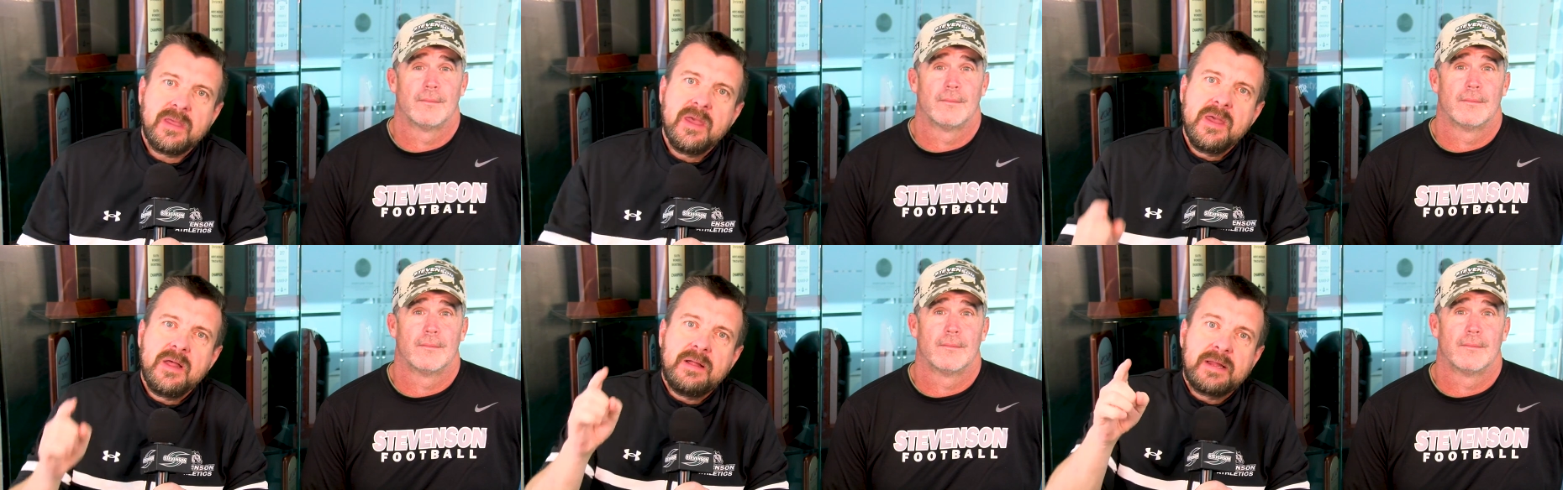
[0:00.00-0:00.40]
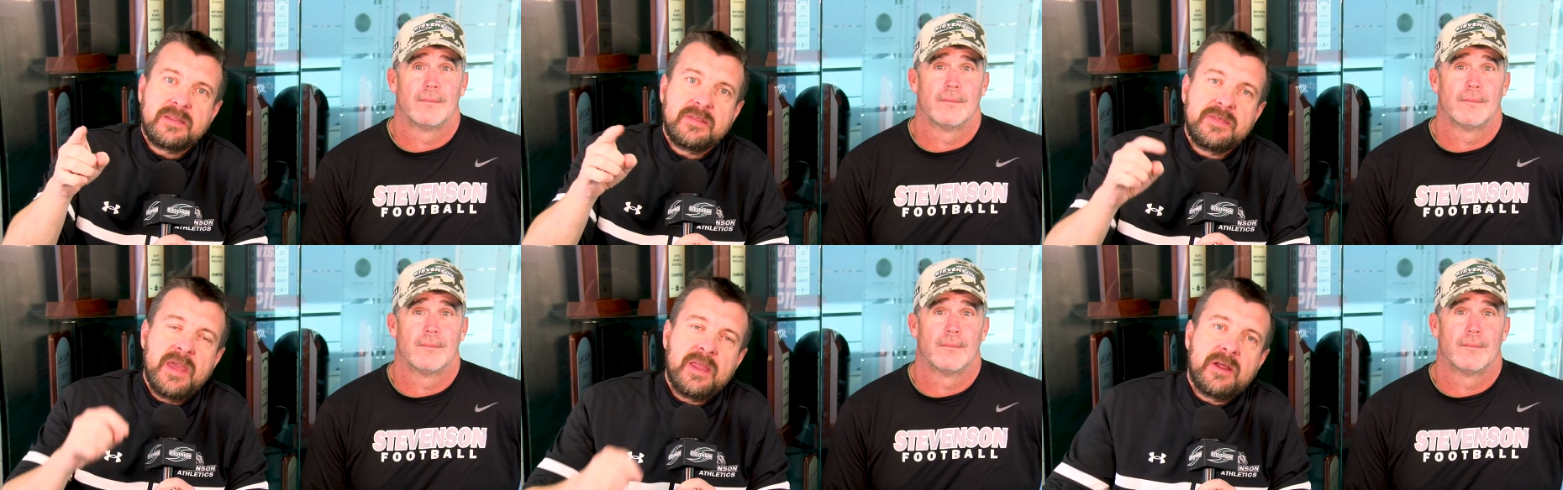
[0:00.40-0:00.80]
Speaker 1: I'd like
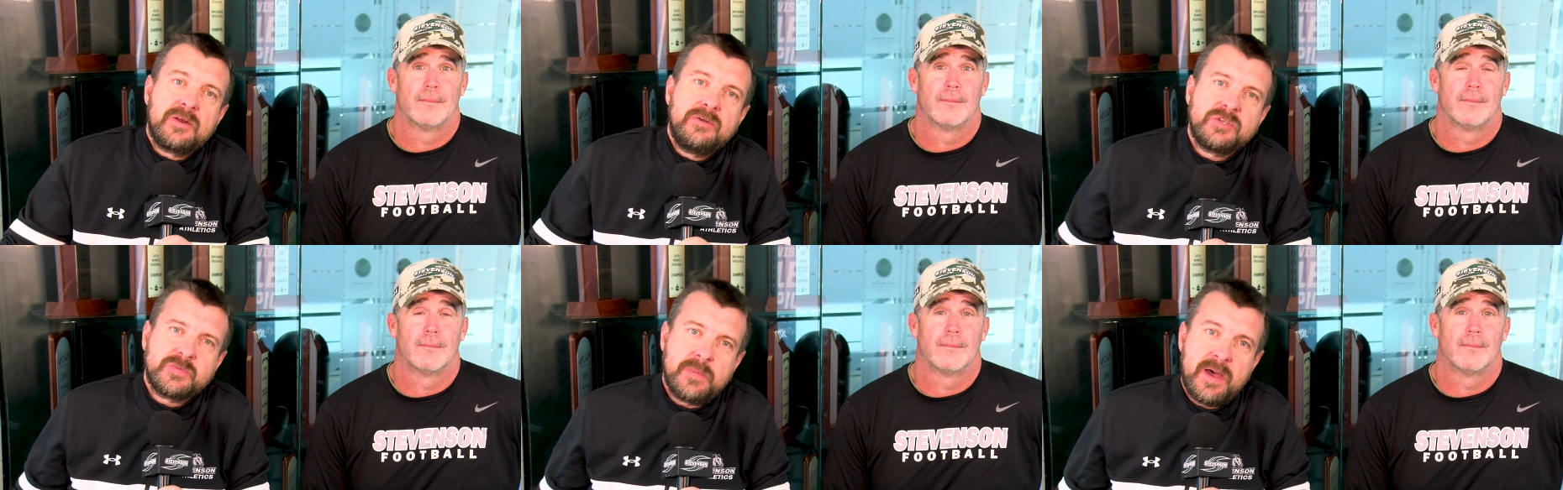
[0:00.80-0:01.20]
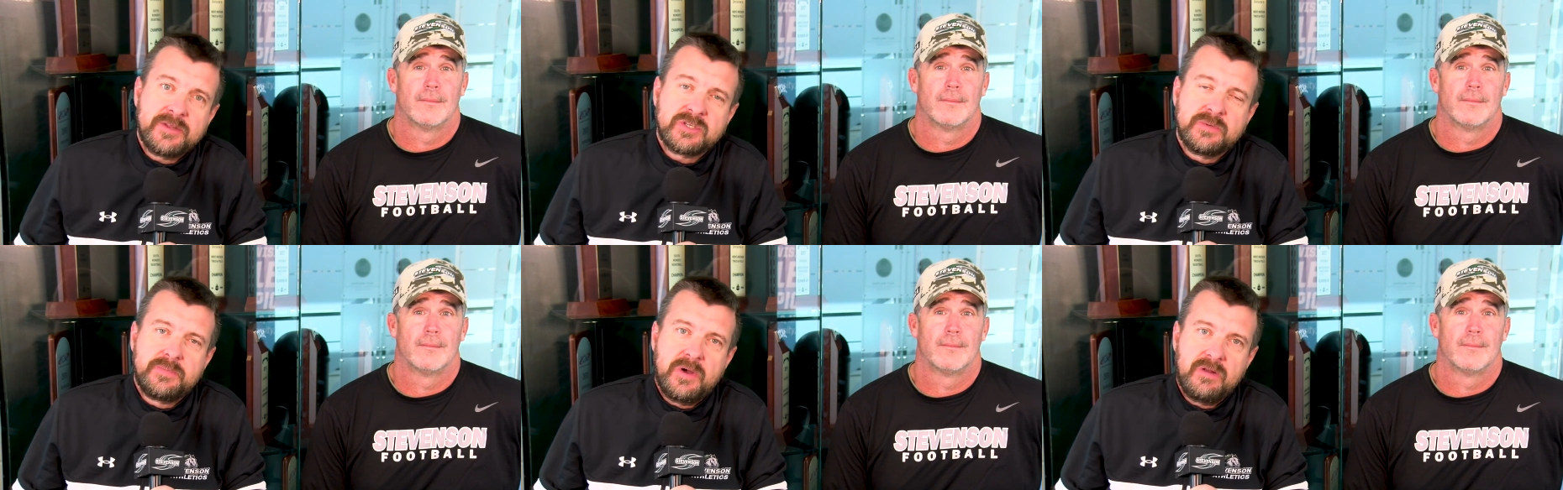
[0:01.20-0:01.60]
to thank our new
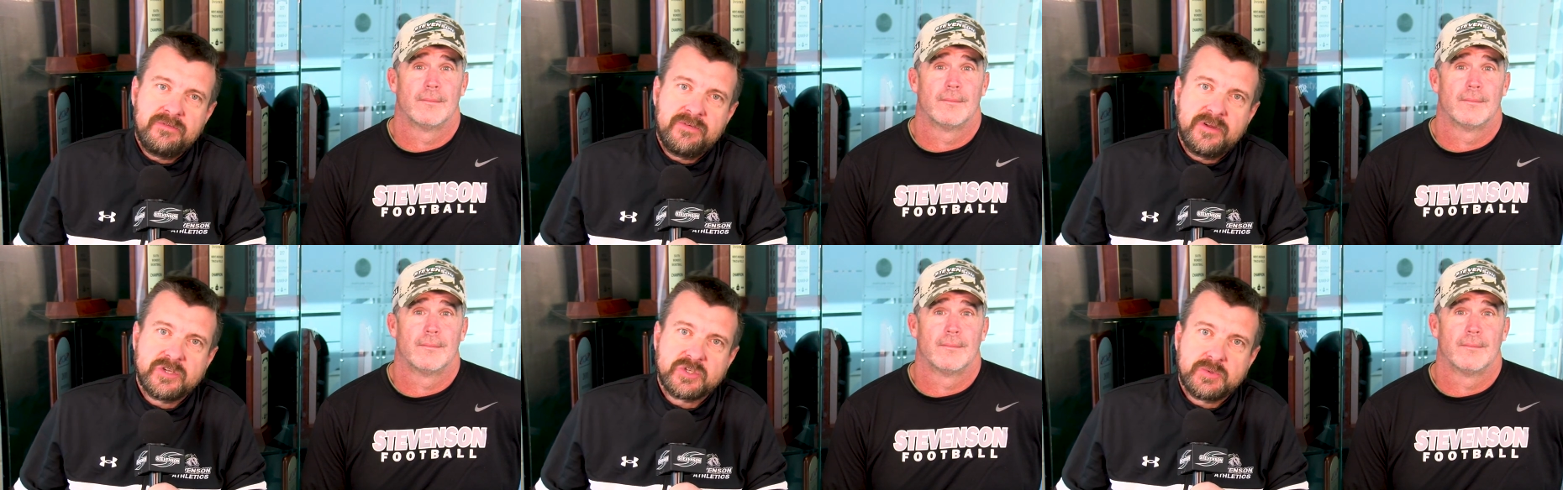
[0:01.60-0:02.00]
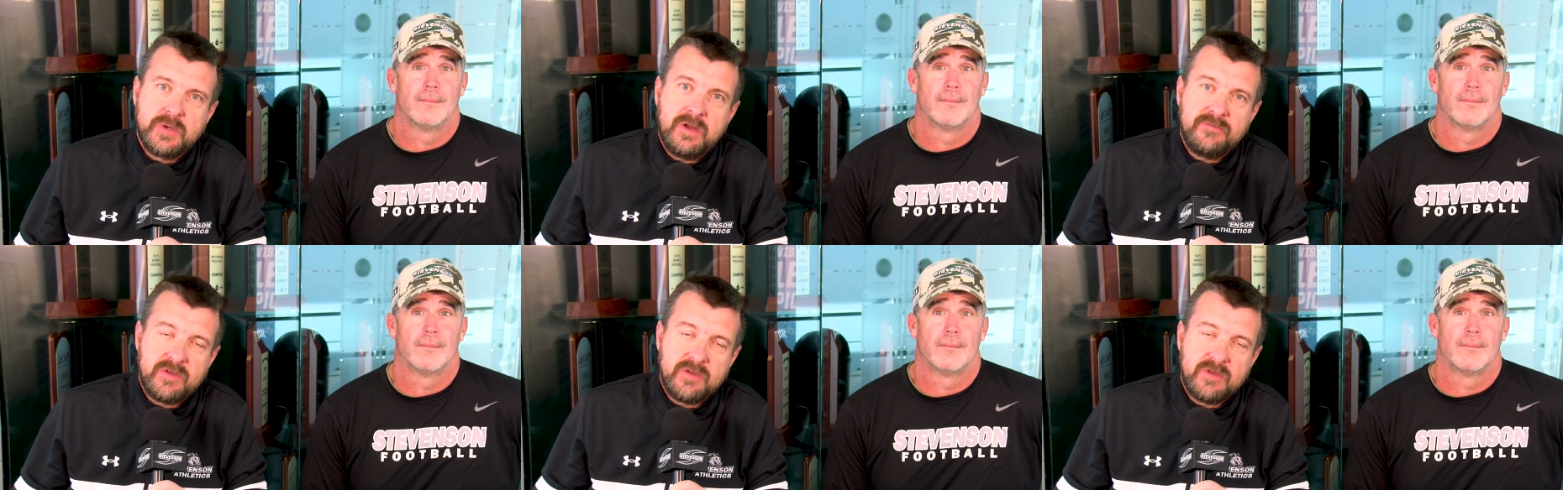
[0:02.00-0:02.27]
sponsor, Bonefish Grill.